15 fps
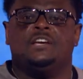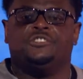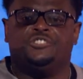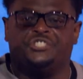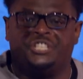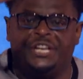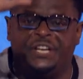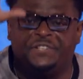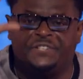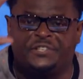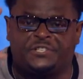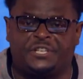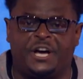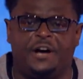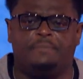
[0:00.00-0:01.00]

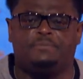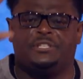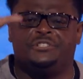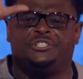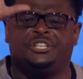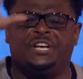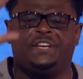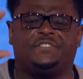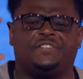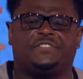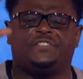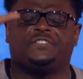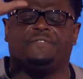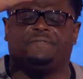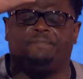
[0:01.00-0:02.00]
Jesus comes, and
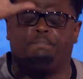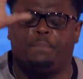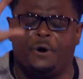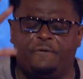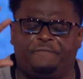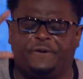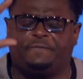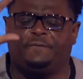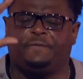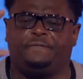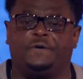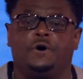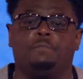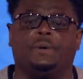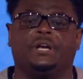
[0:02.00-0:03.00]
Jesus is the perfect
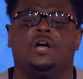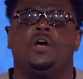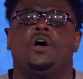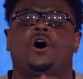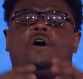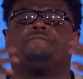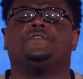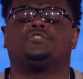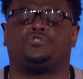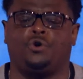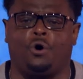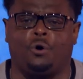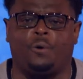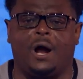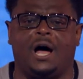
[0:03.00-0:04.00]
fulfillment of the
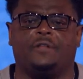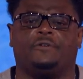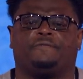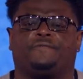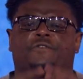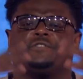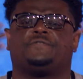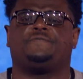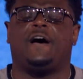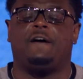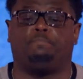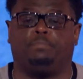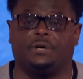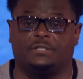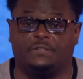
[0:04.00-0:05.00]
Torah, the first
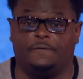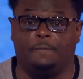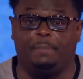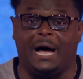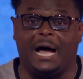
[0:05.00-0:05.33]
five books of the